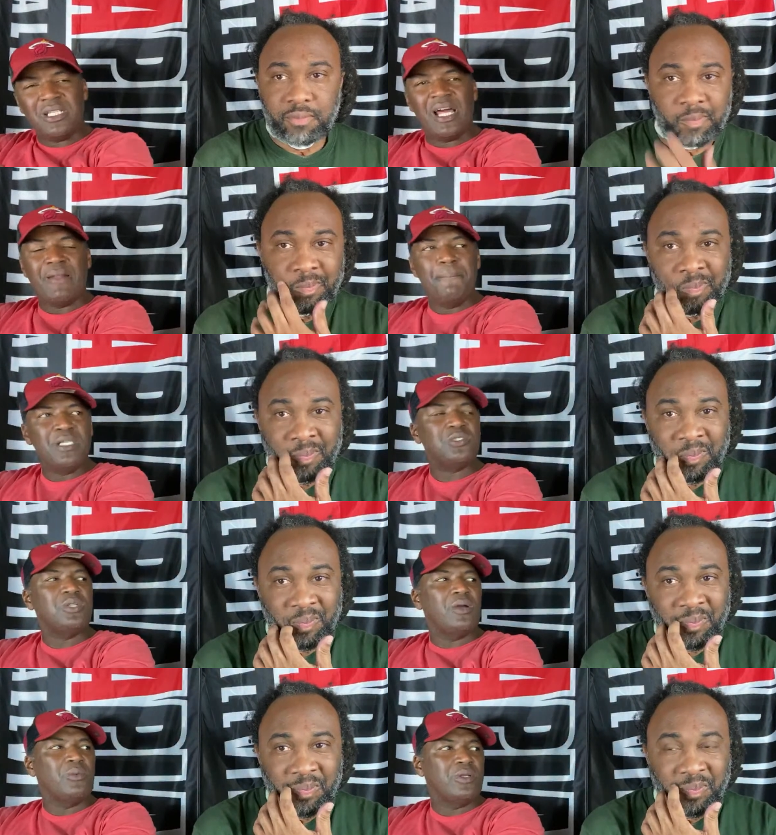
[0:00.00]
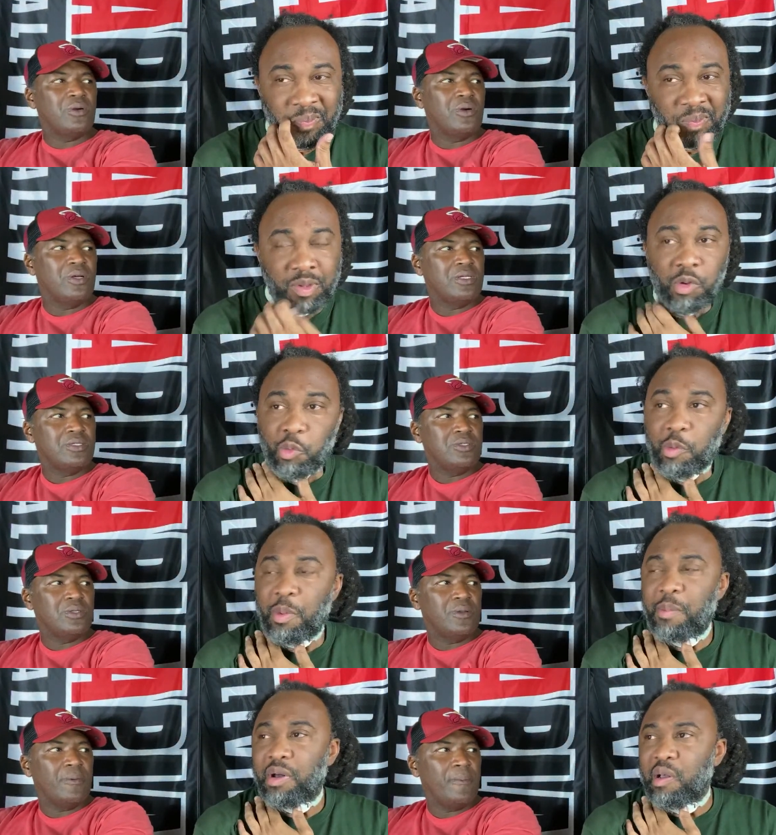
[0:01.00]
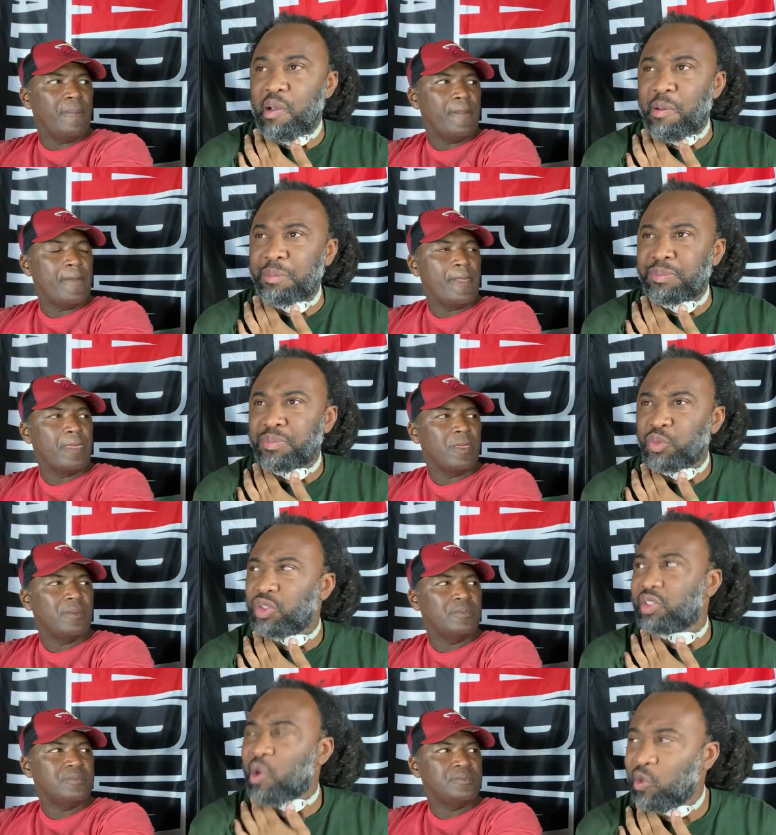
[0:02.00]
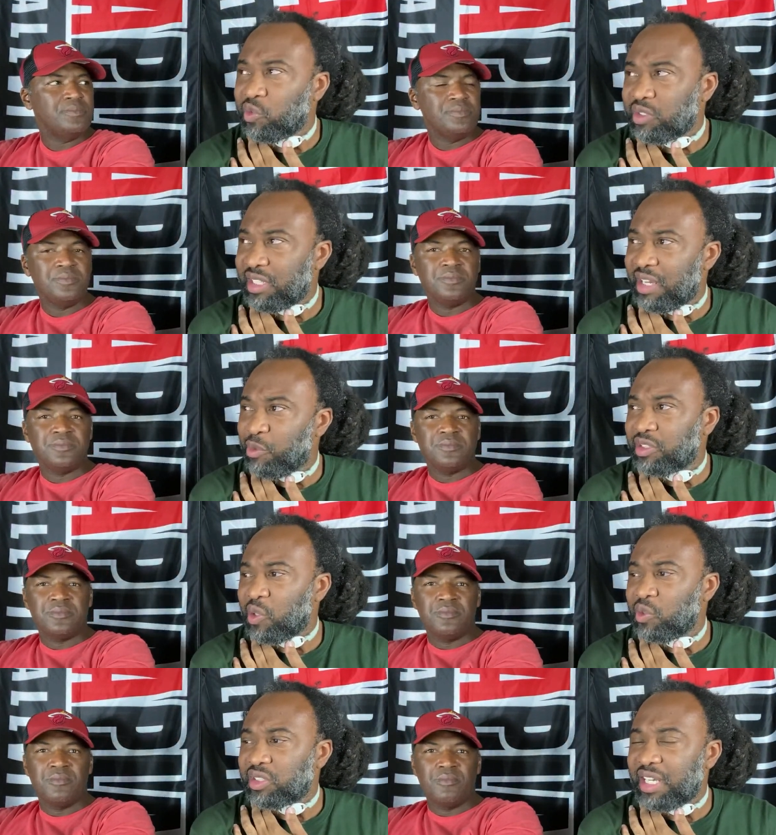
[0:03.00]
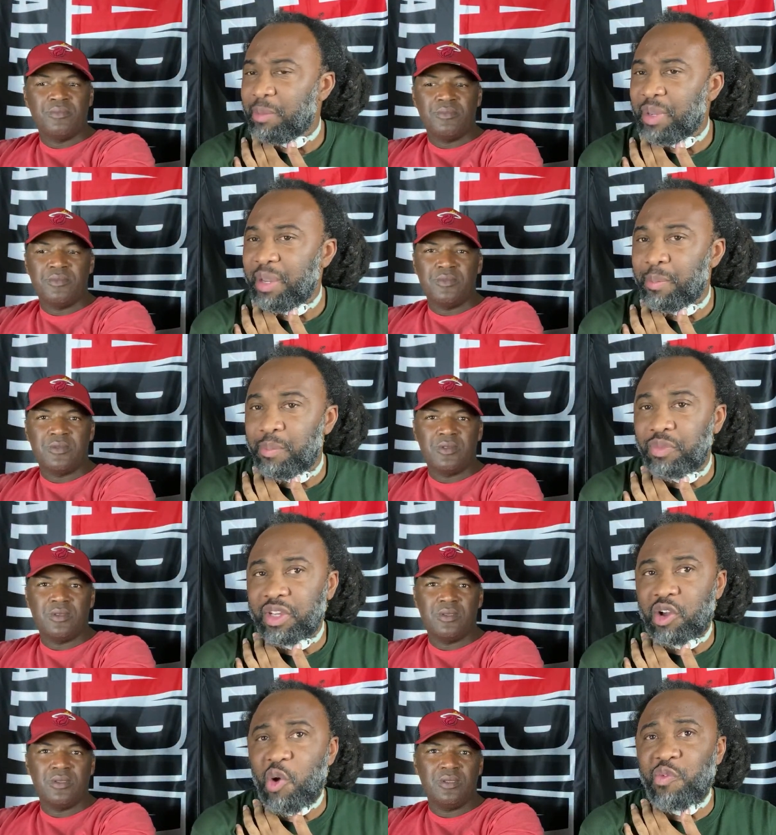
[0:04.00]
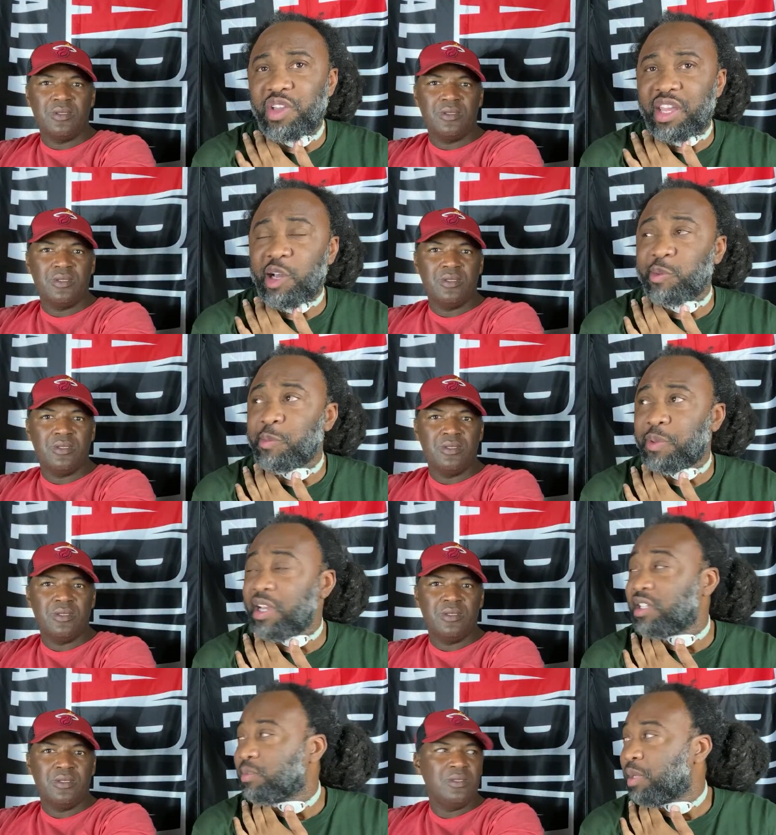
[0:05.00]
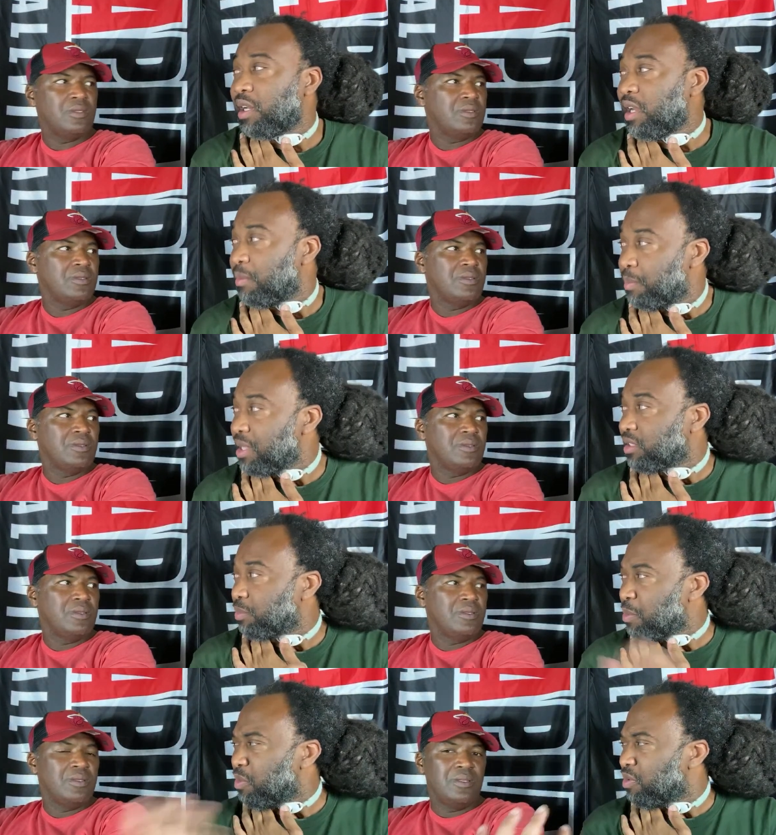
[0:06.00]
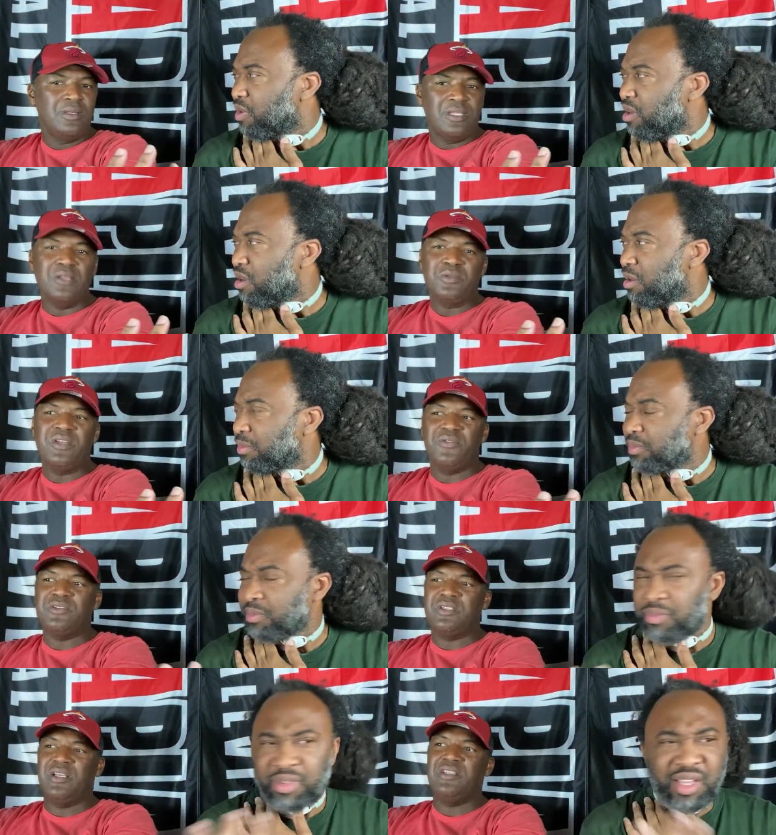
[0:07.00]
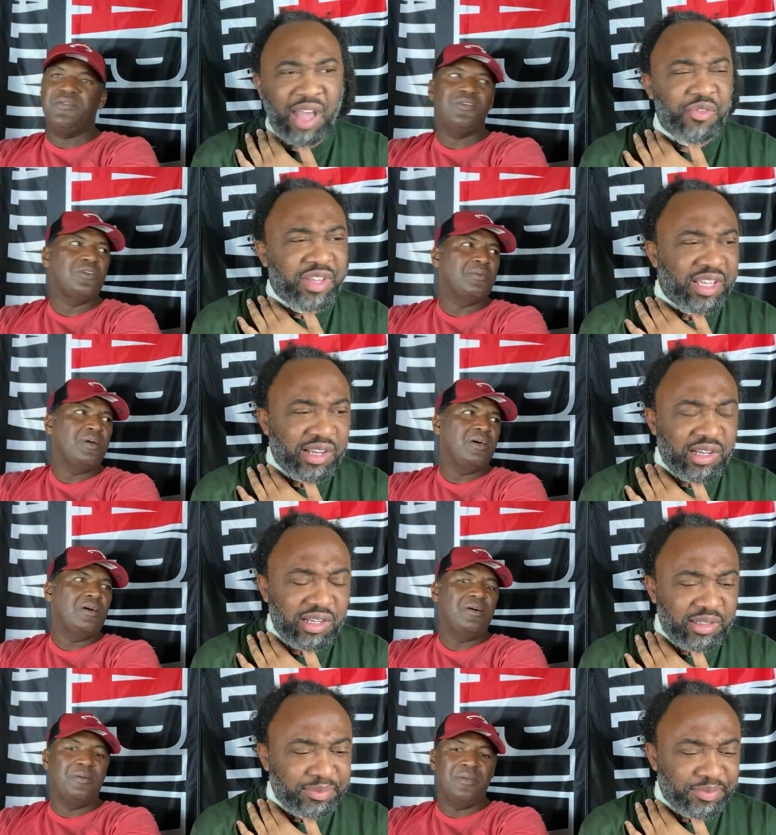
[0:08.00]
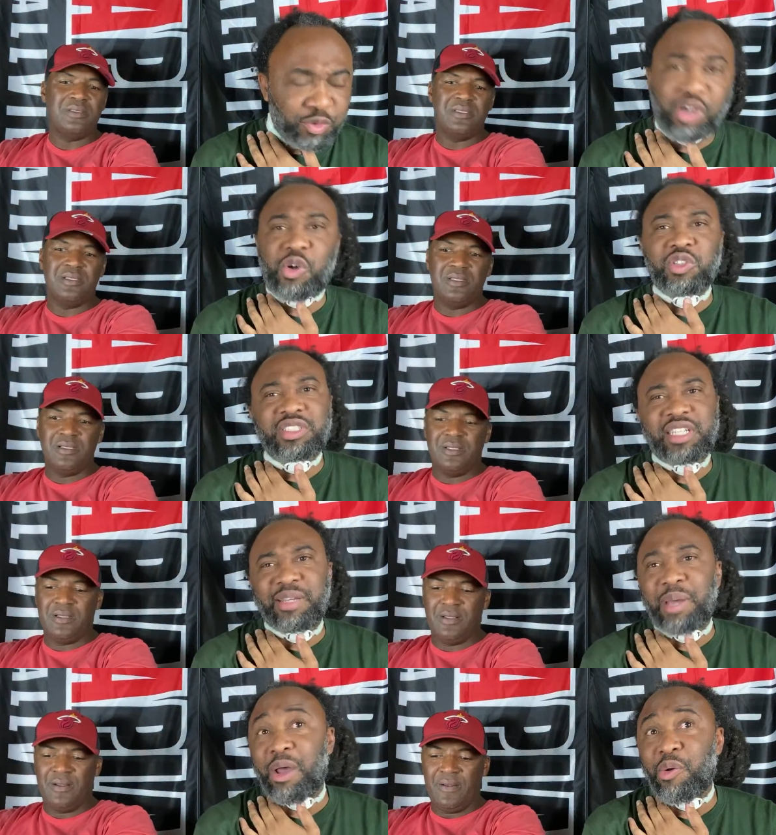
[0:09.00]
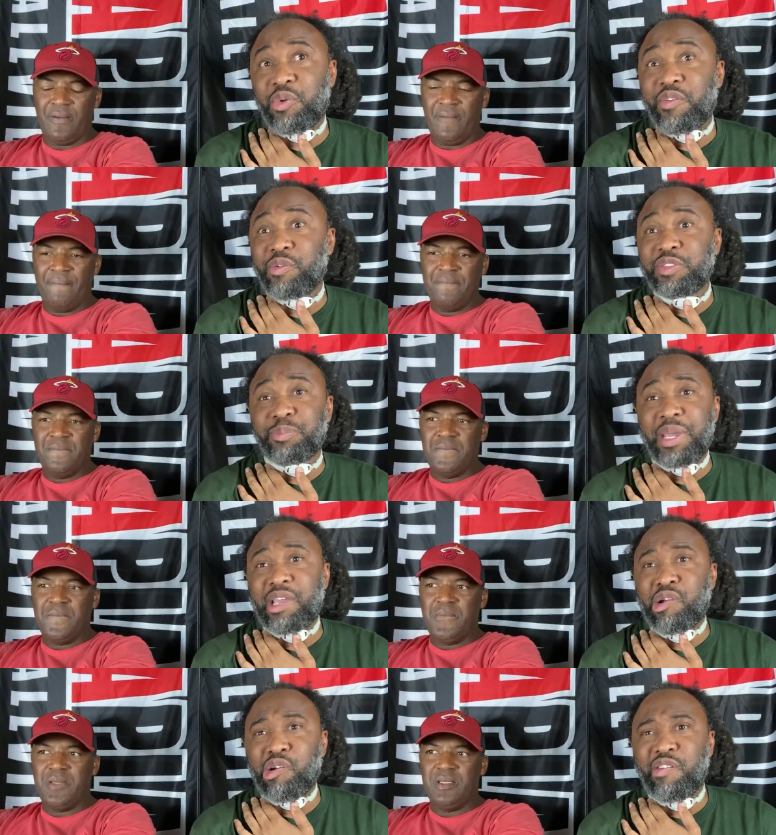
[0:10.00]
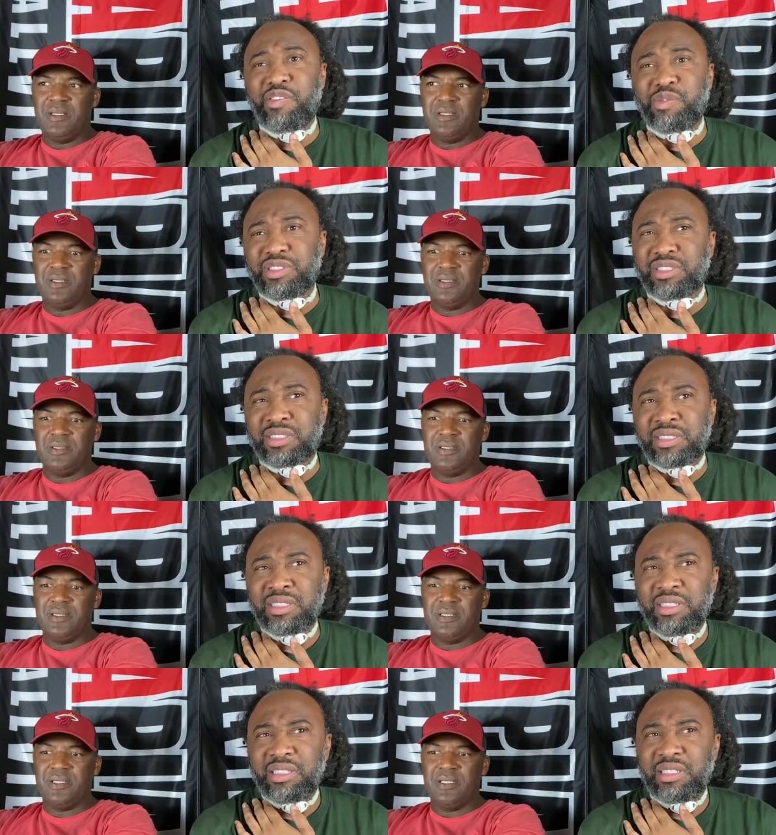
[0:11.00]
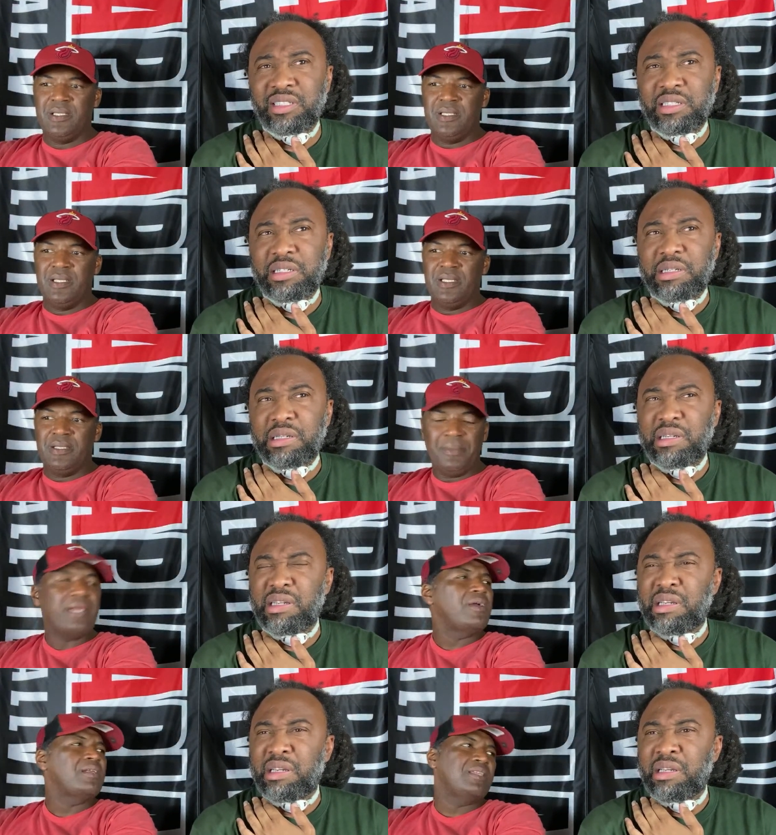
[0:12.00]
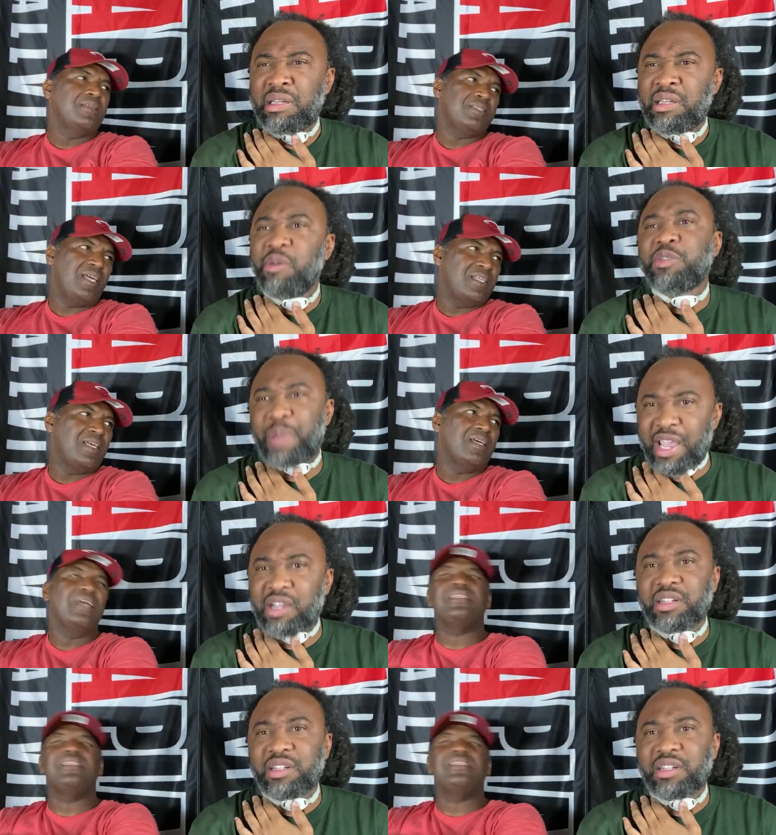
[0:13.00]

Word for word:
Speaker 1: a lot of mental that
Speaker 2: went on. Remember, um, which coach was that? Which coach said, man, the COVID helped the players. Mental, remember? Um, That's when they um, first started interviewing them. Um, um, what coach said it? I don't know if it was Baker or it was Baker, I think, said it was that. Baker.